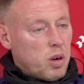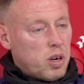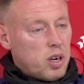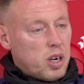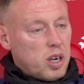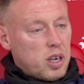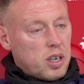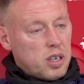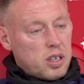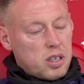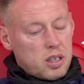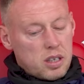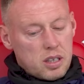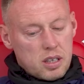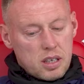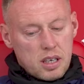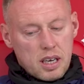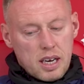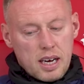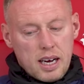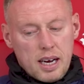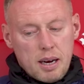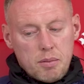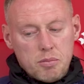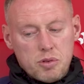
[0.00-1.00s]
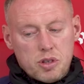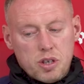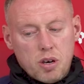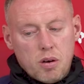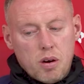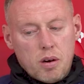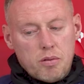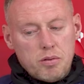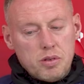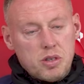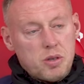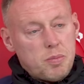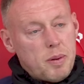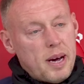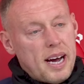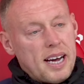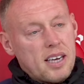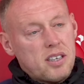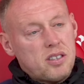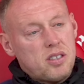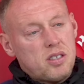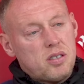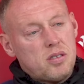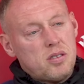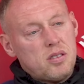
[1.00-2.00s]
want to um, show our
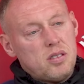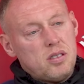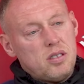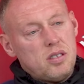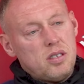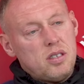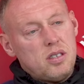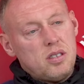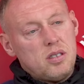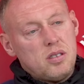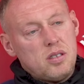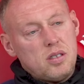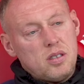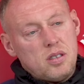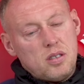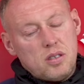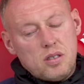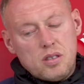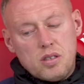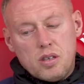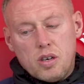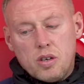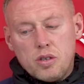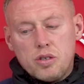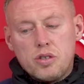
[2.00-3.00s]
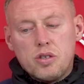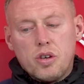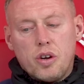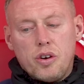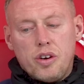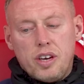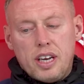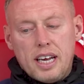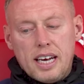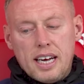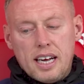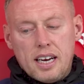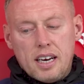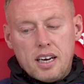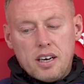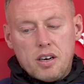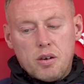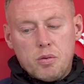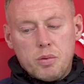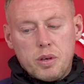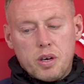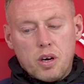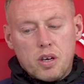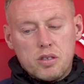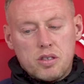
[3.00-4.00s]
respects on, the, on, on Sunday. And I
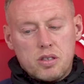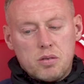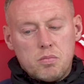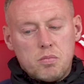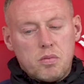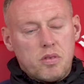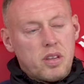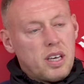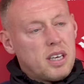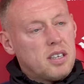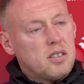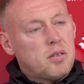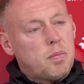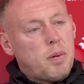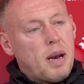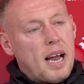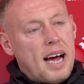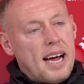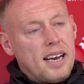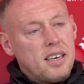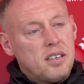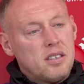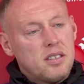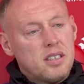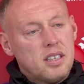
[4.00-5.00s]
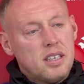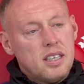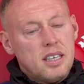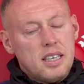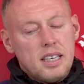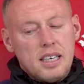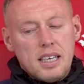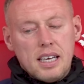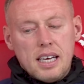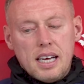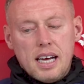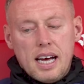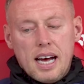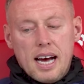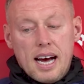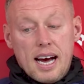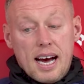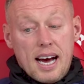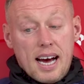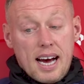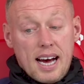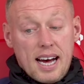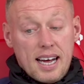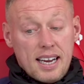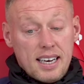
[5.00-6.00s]
know we got some things planned.
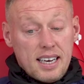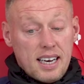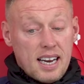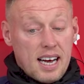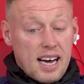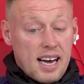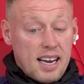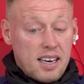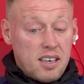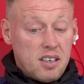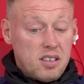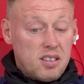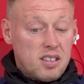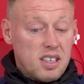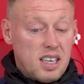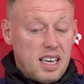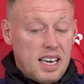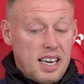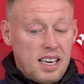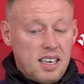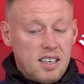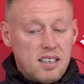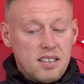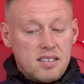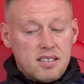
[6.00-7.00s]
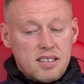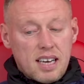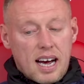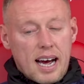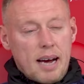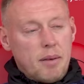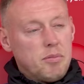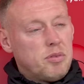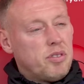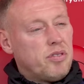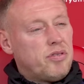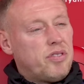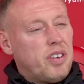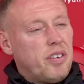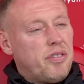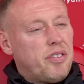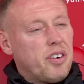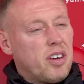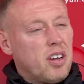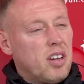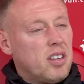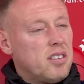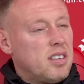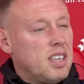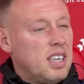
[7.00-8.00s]
And, and in times of
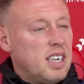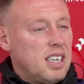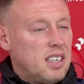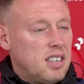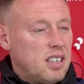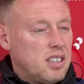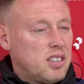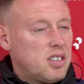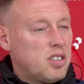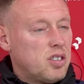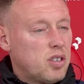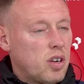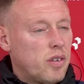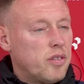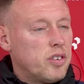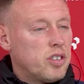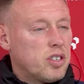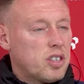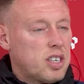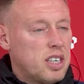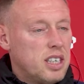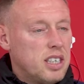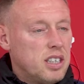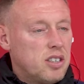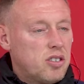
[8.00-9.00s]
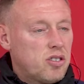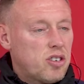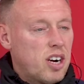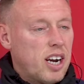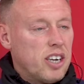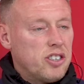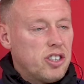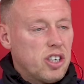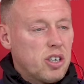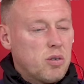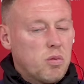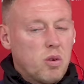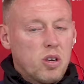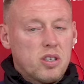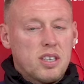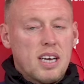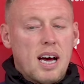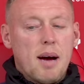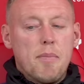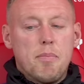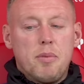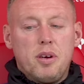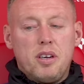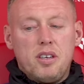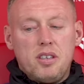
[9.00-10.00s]
difficulty, and this is obviously tragic what's
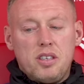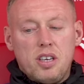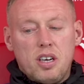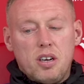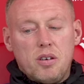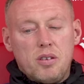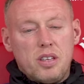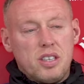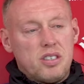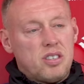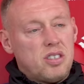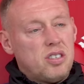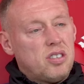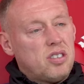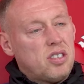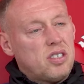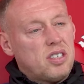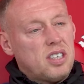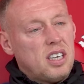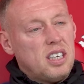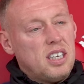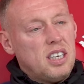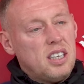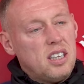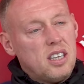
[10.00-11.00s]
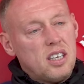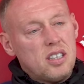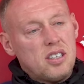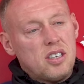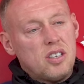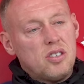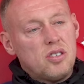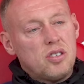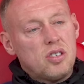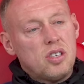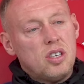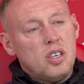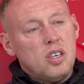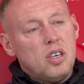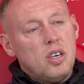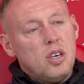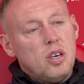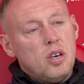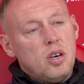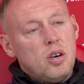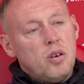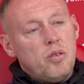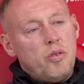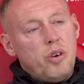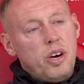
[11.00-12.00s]
happened, you know, this is a city that does
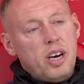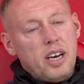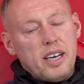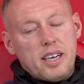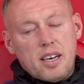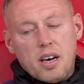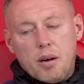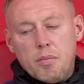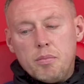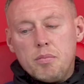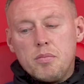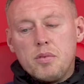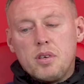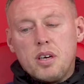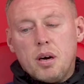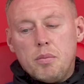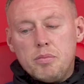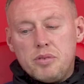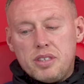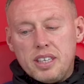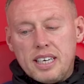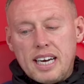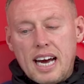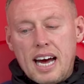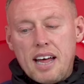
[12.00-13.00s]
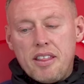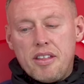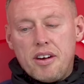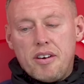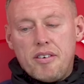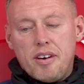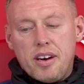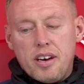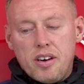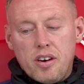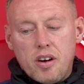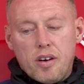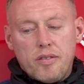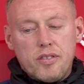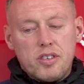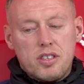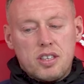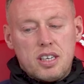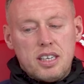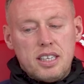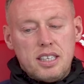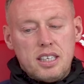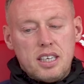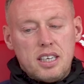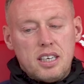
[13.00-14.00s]
really come come together. And
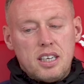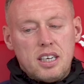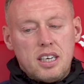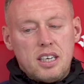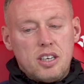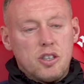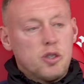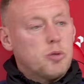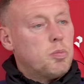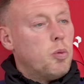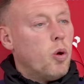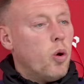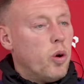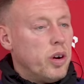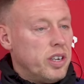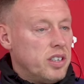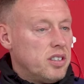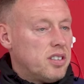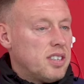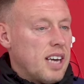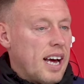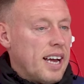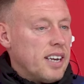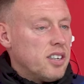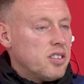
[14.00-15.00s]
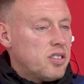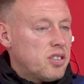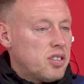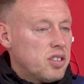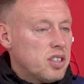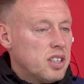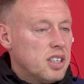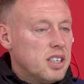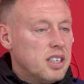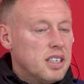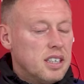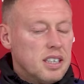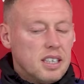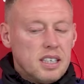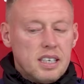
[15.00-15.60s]
obviously, in, in a sporting sense,